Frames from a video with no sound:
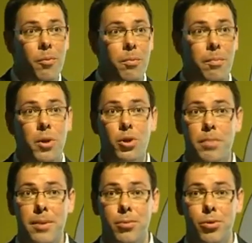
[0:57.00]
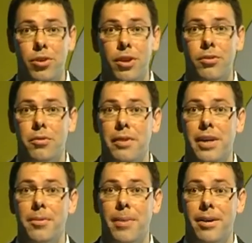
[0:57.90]
most people start to
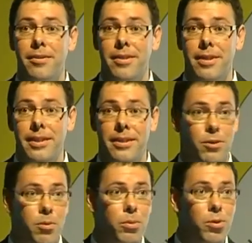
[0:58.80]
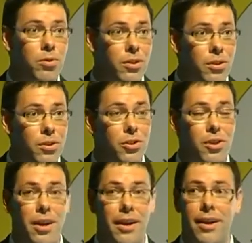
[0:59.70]
think about the computers,
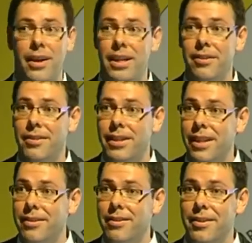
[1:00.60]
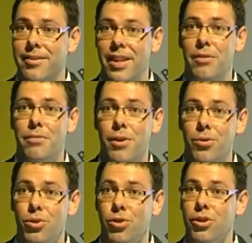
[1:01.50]
uh, internet,
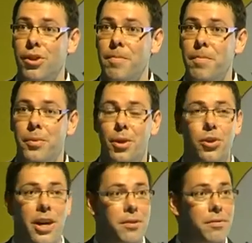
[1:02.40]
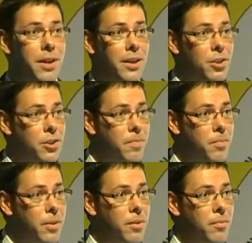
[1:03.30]
telephones, those kind of things.
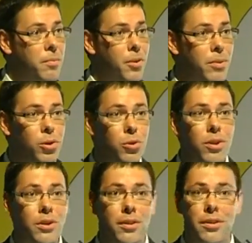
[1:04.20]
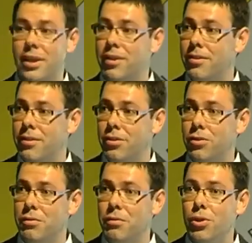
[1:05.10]
But I'm sure that
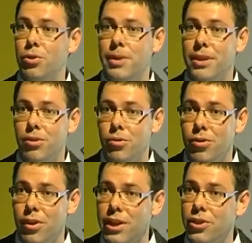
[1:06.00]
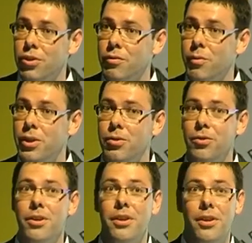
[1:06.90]
the first speaker, Dr. Leeson, will
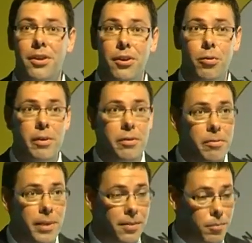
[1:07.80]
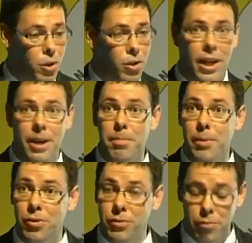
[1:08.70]
agree with me, just like
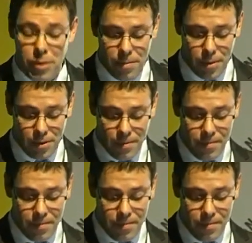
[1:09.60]
Milton Friedman,